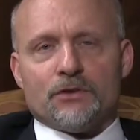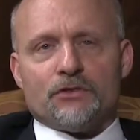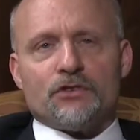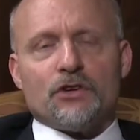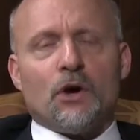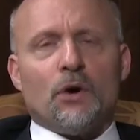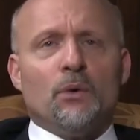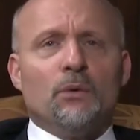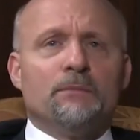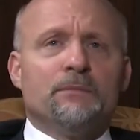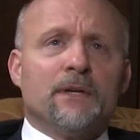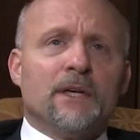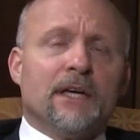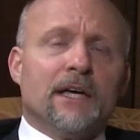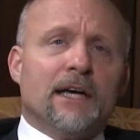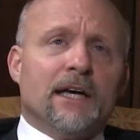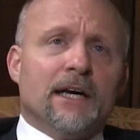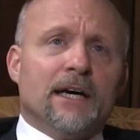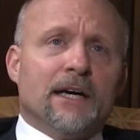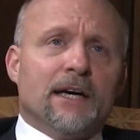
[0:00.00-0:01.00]
So,
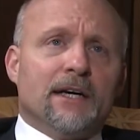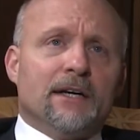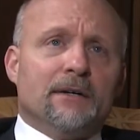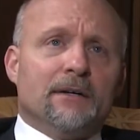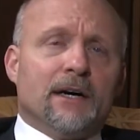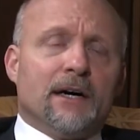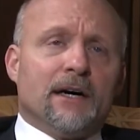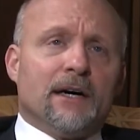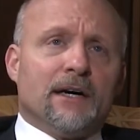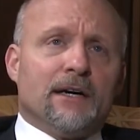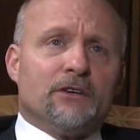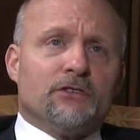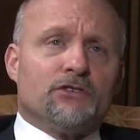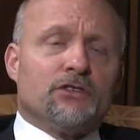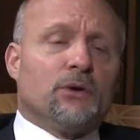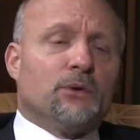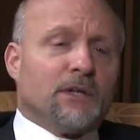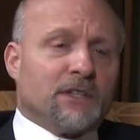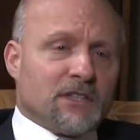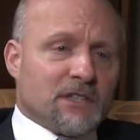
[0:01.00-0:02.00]
uh,
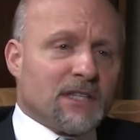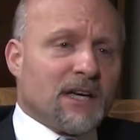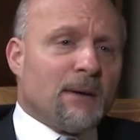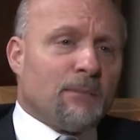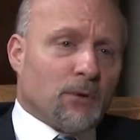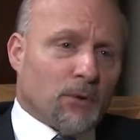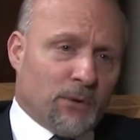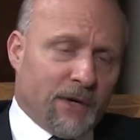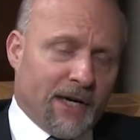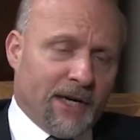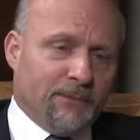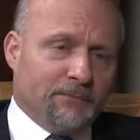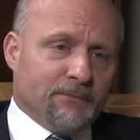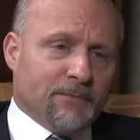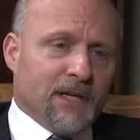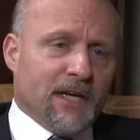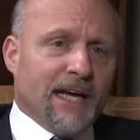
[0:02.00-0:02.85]
so in summary,